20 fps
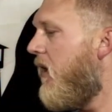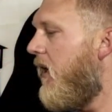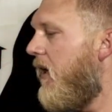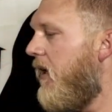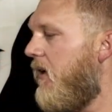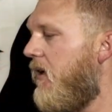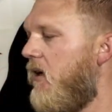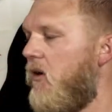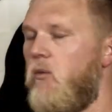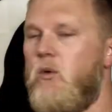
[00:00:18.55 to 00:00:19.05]

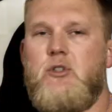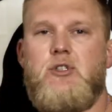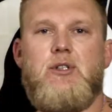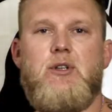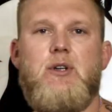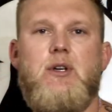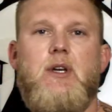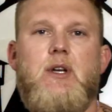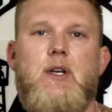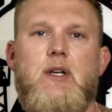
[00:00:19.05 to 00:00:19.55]
and uh, what
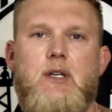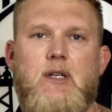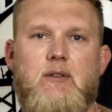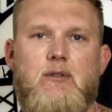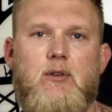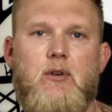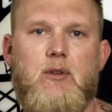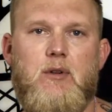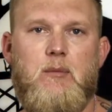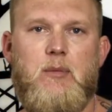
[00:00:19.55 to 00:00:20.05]
you're gonna
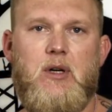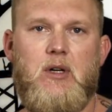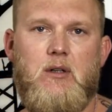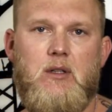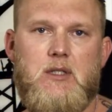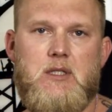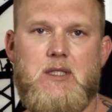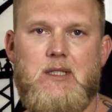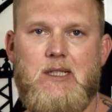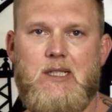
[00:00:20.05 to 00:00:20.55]
need for the
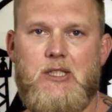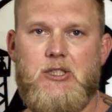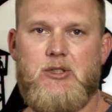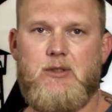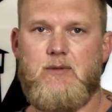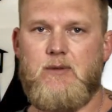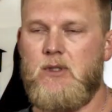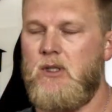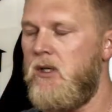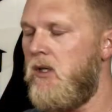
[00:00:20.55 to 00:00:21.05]
barrel
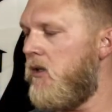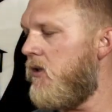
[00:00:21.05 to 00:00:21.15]
installation.